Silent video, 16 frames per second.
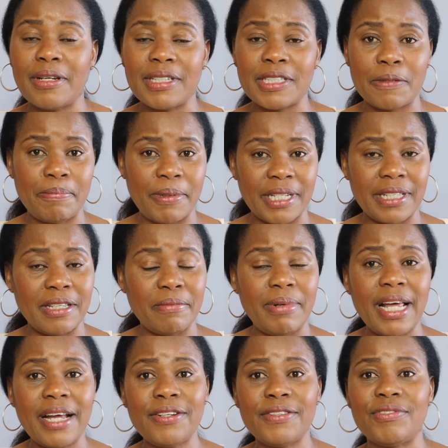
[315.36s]
Speak the
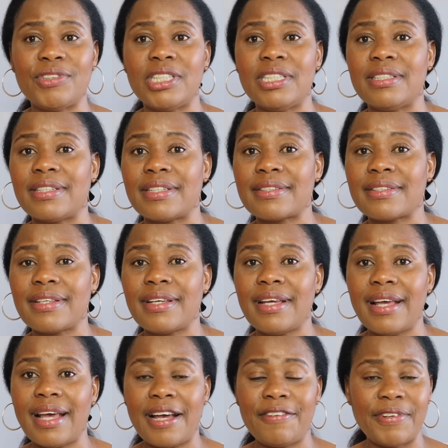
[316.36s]
blood of Jesus.
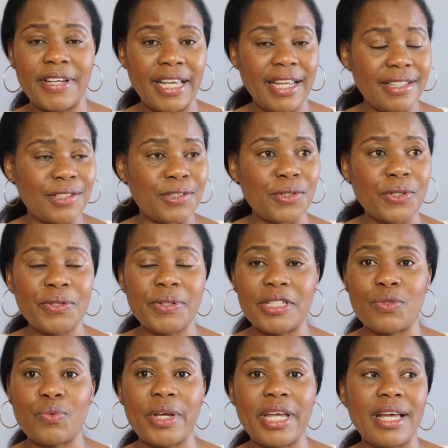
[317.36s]
I've heard
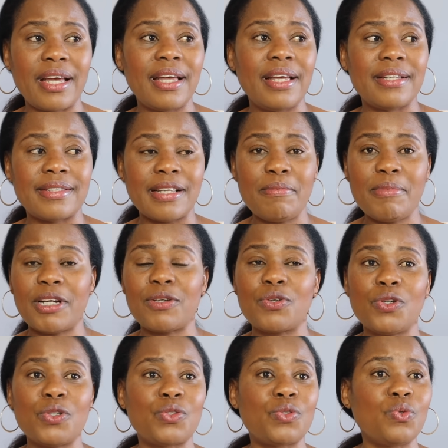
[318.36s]
stories where someone
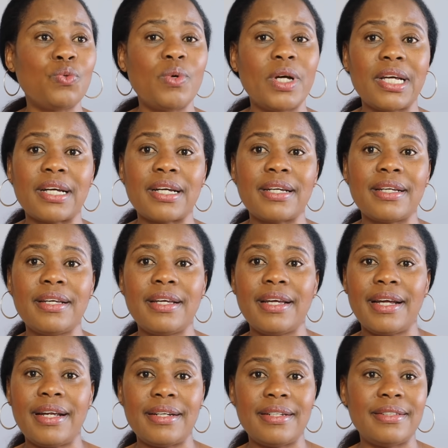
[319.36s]
goes to work
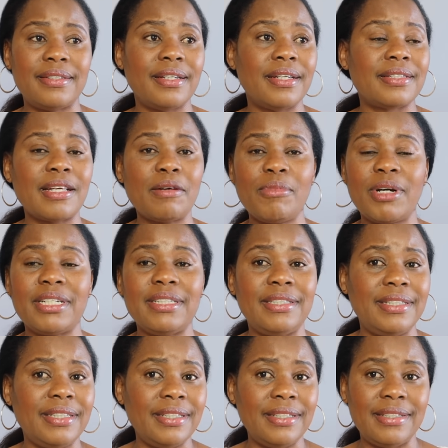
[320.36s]
and someone
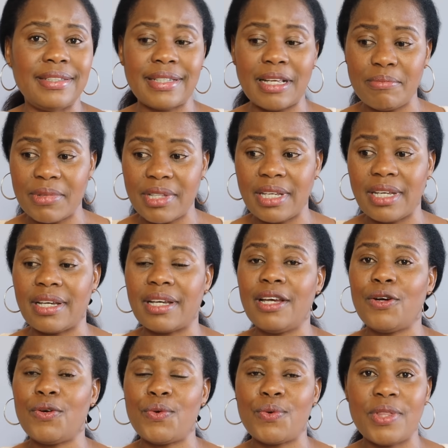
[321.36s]
did something
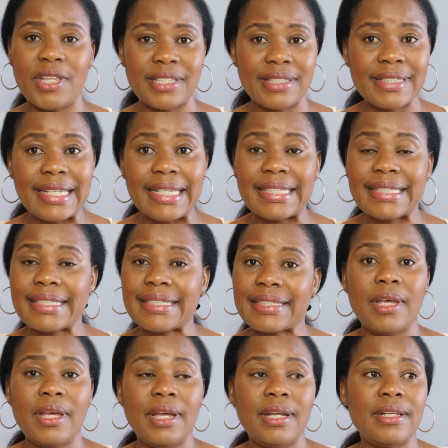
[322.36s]
on the seat.
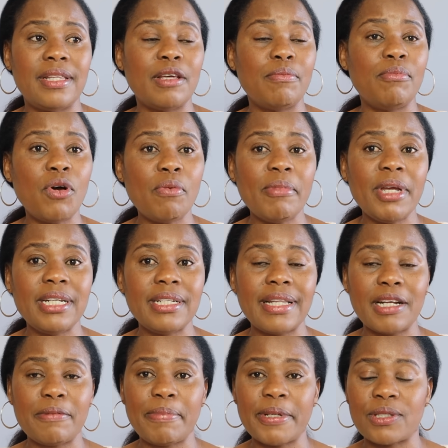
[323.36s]
And the moment
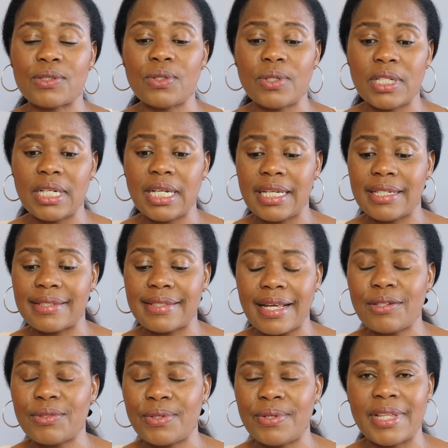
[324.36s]
that person
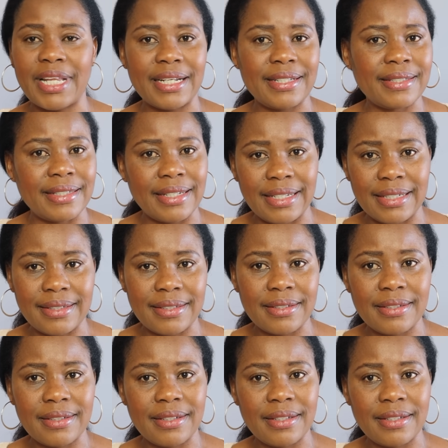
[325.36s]
sat on that seat,